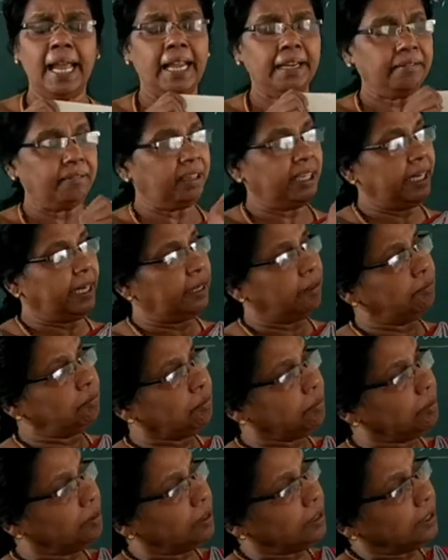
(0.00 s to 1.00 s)
atrium.
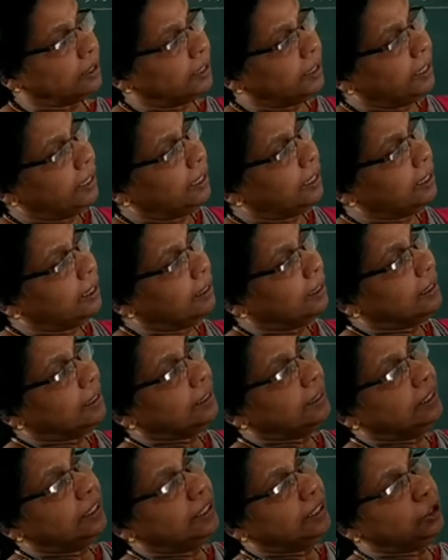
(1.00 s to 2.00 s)
Here
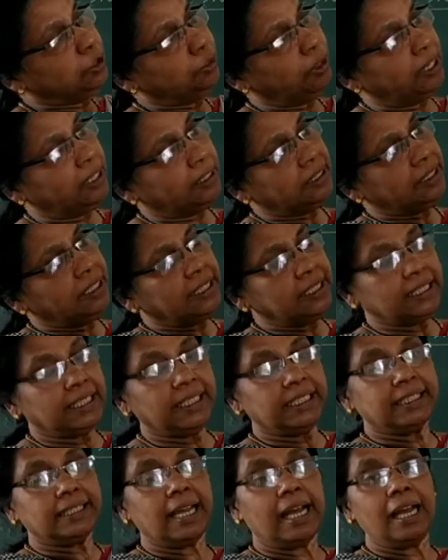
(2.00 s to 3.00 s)
this one. This
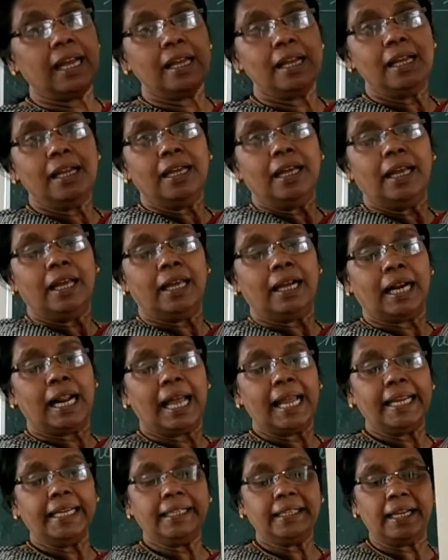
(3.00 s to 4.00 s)
is the
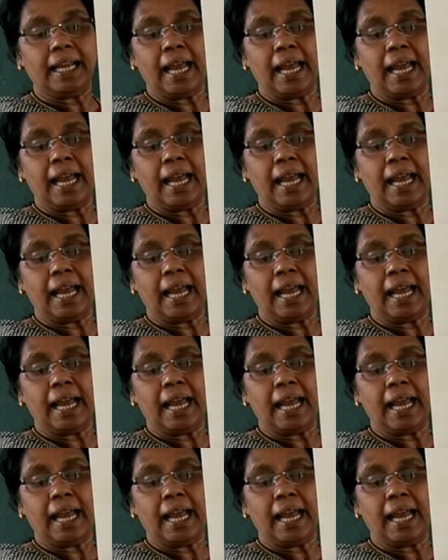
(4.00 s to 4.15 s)
right